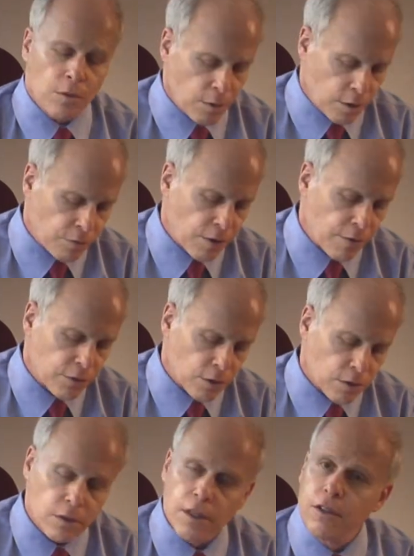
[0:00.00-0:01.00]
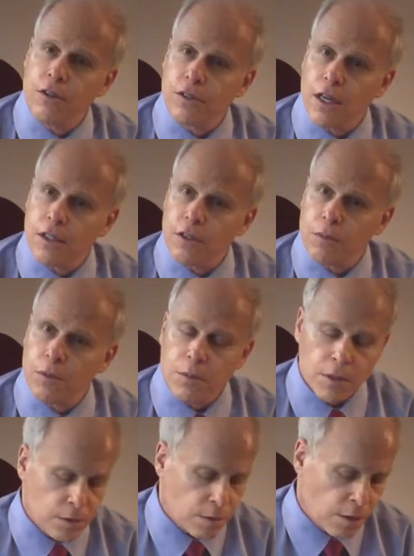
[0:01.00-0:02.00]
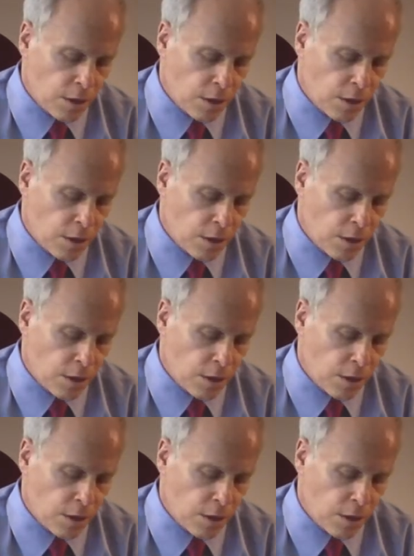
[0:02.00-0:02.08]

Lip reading: Around 5, so let those eyes open, please.